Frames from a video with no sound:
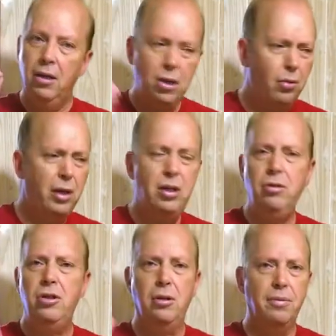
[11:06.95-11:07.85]
Go on
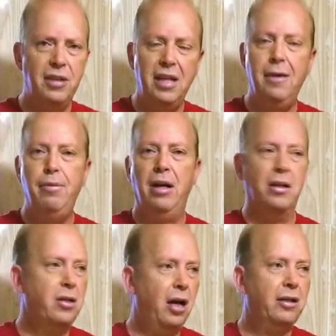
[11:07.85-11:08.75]
YouTube, think about
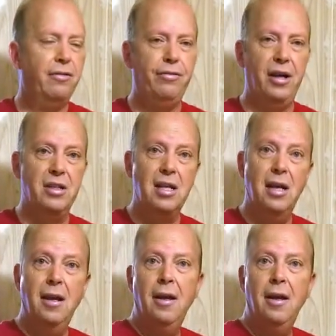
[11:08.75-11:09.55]
it, talk to friends.